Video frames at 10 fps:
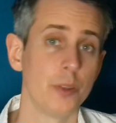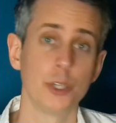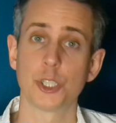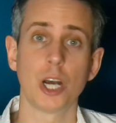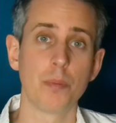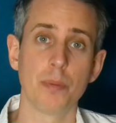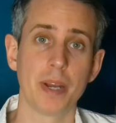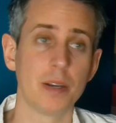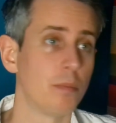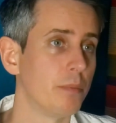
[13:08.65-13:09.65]
The
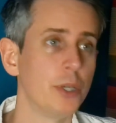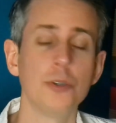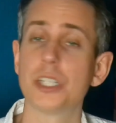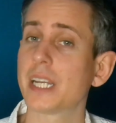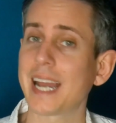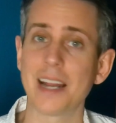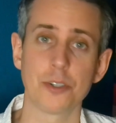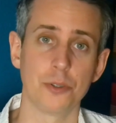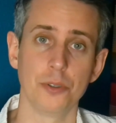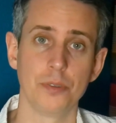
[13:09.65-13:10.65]
Cybermen, music and
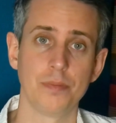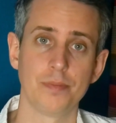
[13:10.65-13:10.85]
all.